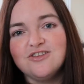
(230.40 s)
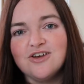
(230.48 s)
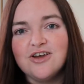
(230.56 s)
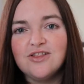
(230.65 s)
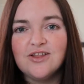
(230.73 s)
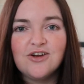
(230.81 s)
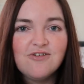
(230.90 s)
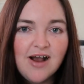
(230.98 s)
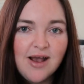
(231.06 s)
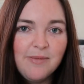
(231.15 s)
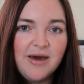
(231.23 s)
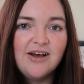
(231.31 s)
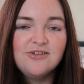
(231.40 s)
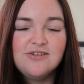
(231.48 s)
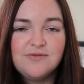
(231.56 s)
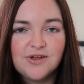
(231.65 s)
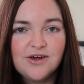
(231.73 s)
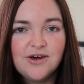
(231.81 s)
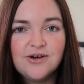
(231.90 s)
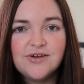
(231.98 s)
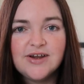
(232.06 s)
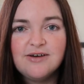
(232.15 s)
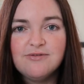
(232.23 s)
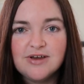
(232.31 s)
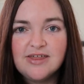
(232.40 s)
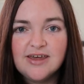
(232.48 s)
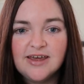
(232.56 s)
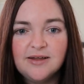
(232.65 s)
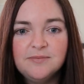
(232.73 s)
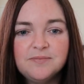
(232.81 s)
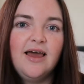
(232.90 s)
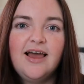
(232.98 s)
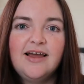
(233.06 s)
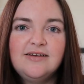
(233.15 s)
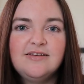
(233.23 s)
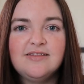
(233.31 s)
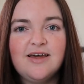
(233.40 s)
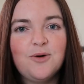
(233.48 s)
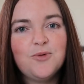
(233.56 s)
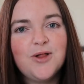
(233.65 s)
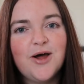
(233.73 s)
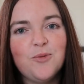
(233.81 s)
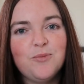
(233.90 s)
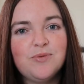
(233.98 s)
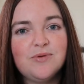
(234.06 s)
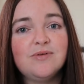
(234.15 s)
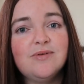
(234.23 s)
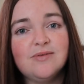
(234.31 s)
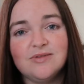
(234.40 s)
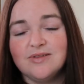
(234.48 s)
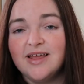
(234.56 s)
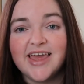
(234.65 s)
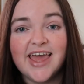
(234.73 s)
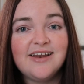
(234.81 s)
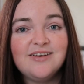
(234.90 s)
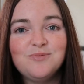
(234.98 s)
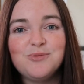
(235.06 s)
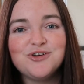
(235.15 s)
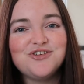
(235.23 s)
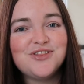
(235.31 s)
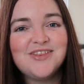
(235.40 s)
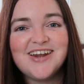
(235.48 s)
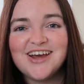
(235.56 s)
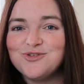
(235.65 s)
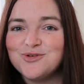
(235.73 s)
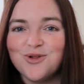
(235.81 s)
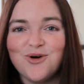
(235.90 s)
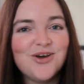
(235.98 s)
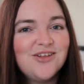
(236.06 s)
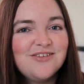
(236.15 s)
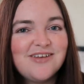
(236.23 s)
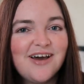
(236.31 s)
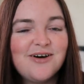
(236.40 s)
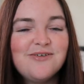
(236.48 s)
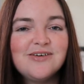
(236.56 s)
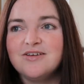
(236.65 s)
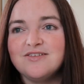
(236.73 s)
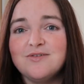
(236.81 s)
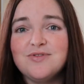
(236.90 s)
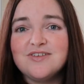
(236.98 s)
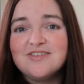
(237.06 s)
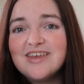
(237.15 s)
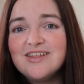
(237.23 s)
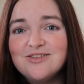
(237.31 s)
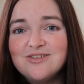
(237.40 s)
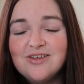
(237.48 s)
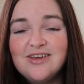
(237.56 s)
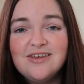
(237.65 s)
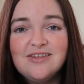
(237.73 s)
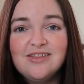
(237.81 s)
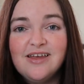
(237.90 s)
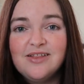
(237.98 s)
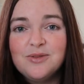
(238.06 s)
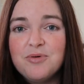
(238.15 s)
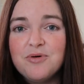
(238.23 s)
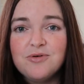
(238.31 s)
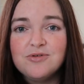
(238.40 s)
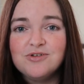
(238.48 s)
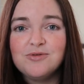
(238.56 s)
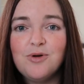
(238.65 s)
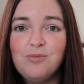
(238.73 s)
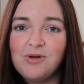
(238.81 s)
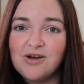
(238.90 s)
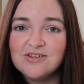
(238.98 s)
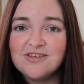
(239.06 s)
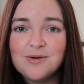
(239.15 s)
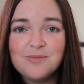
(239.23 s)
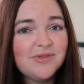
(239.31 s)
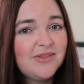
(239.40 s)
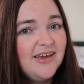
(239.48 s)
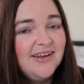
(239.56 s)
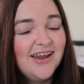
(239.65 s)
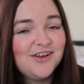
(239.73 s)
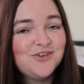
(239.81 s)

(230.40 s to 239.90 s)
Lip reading: the dirt and the grime out of the coat and everything. And that will help, again, pushing the natural oils out, because if the skin is, and the pores are all blocked up, the